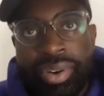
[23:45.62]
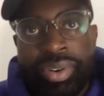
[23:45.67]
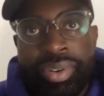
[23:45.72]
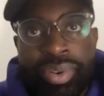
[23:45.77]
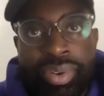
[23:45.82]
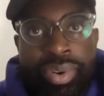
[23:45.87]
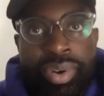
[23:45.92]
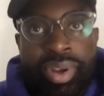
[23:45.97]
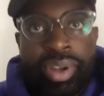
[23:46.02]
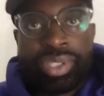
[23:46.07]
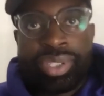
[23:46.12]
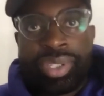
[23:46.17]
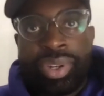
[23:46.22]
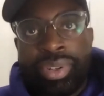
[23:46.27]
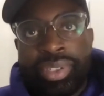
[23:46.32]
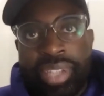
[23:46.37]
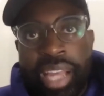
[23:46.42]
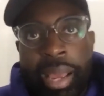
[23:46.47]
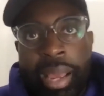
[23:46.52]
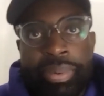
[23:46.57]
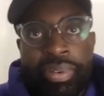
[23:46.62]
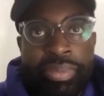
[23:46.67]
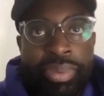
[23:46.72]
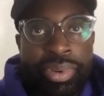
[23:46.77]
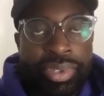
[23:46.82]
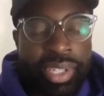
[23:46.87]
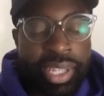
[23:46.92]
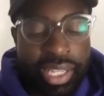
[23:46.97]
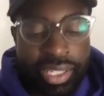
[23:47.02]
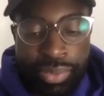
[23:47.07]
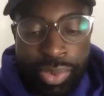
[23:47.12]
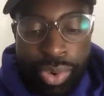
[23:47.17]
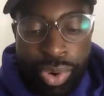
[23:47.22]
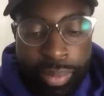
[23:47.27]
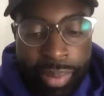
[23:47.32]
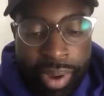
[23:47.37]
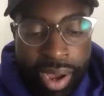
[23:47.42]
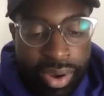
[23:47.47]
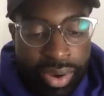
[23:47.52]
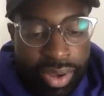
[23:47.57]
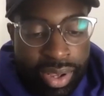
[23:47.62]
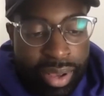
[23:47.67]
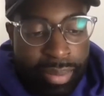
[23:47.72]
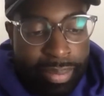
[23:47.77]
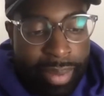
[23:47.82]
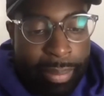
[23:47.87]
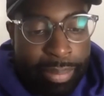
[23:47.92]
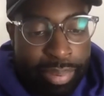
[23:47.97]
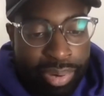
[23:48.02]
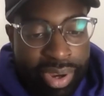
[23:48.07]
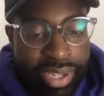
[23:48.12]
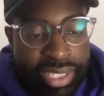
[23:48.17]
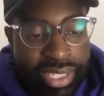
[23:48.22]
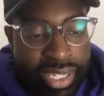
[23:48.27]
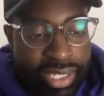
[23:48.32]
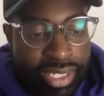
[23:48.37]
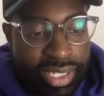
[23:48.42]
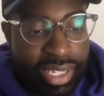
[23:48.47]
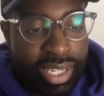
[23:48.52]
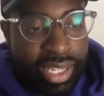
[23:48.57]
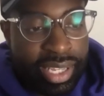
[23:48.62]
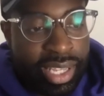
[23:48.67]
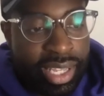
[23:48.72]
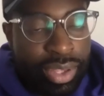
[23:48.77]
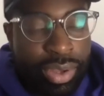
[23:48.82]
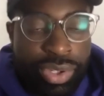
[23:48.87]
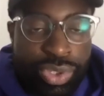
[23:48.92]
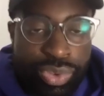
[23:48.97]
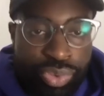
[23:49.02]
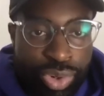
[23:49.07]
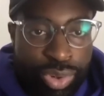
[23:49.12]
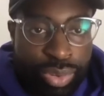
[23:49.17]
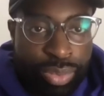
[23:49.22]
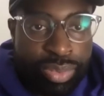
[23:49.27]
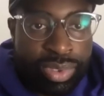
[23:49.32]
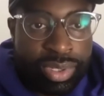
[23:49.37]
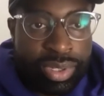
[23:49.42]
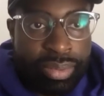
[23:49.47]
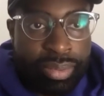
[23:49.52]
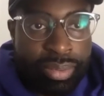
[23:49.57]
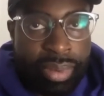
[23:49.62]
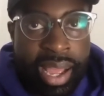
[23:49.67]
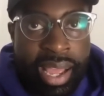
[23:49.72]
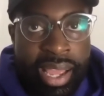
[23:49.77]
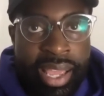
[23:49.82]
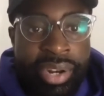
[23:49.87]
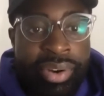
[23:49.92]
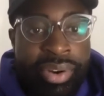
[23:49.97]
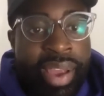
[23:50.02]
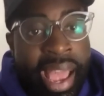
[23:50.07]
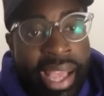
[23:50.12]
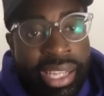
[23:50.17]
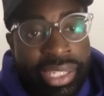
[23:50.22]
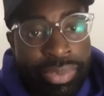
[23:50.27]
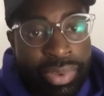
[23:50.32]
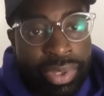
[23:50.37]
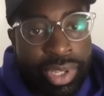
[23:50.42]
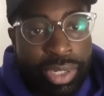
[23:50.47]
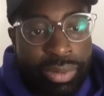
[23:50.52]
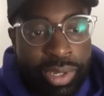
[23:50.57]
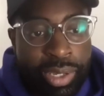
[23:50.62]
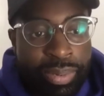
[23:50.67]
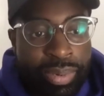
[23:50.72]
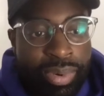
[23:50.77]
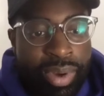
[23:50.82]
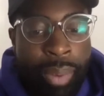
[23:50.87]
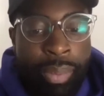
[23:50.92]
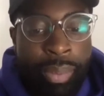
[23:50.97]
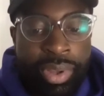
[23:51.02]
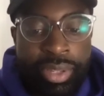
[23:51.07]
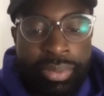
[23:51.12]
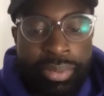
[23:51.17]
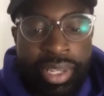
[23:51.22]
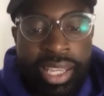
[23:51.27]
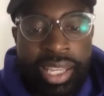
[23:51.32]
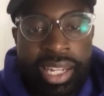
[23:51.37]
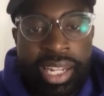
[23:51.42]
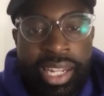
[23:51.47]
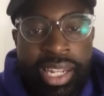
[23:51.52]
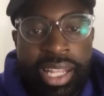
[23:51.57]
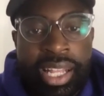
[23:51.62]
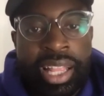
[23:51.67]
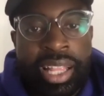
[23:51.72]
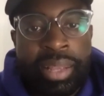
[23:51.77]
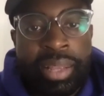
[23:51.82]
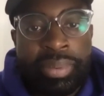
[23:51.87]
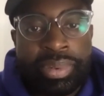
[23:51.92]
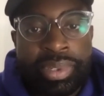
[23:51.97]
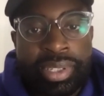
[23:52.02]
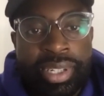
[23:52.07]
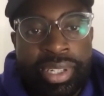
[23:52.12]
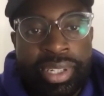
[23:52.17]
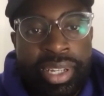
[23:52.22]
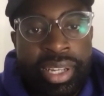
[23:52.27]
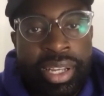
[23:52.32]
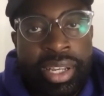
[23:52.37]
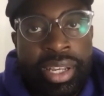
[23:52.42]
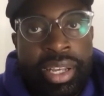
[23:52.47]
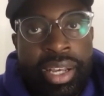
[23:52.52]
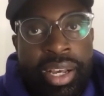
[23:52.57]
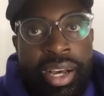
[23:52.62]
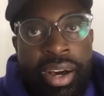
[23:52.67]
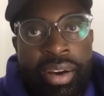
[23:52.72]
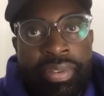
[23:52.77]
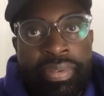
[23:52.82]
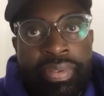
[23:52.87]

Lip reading: a certain type of music, it's more about my presence in those rooms, my interaction with those people. I want them to get a glimpse of